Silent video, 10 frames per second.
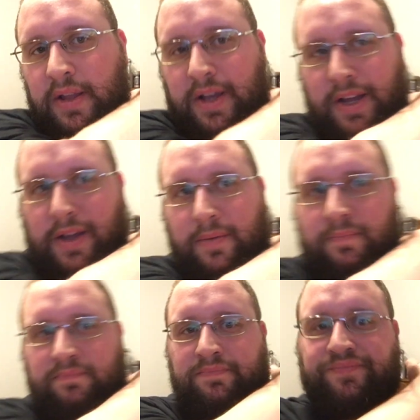
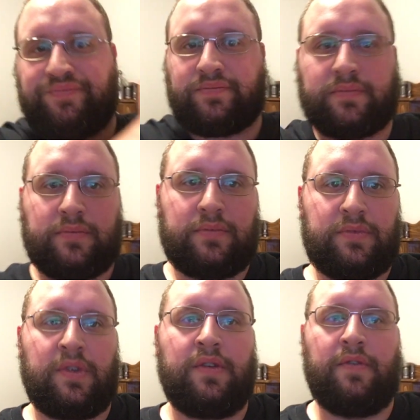
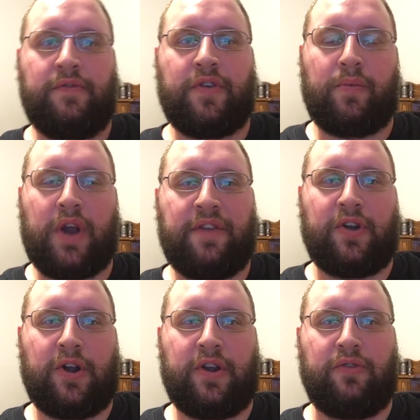from what I've
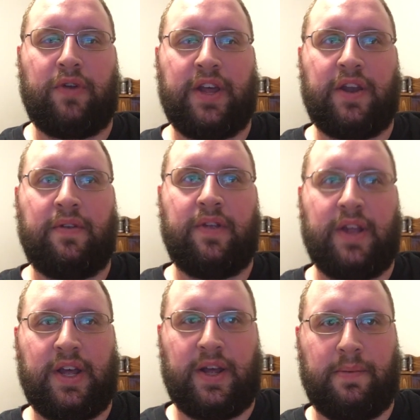heard and read,
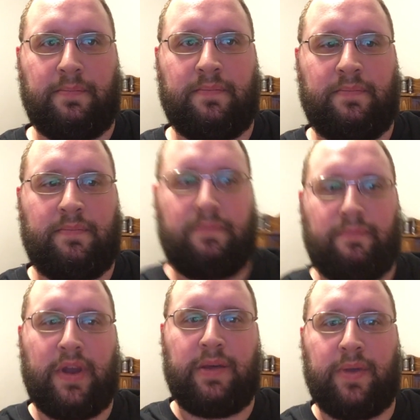
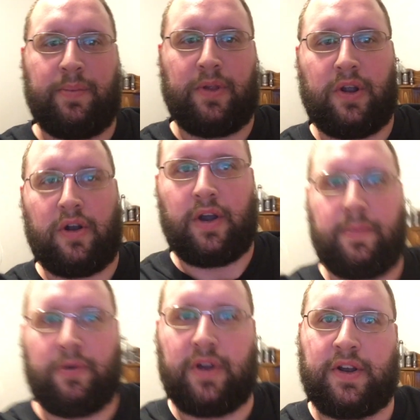many people are already
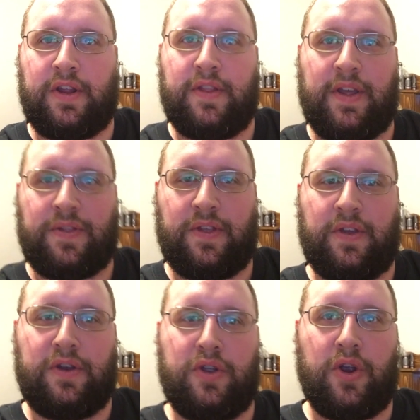predicting that
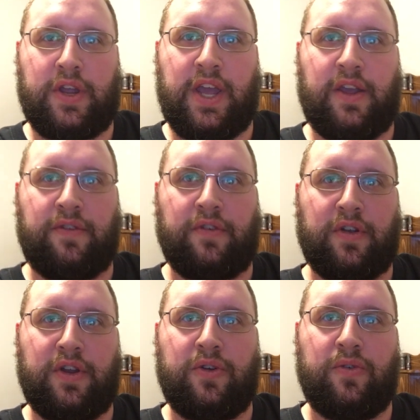the New York Yankees are
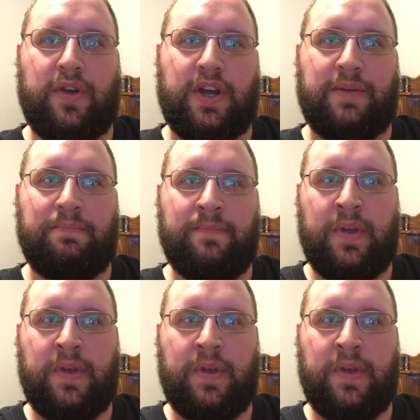going to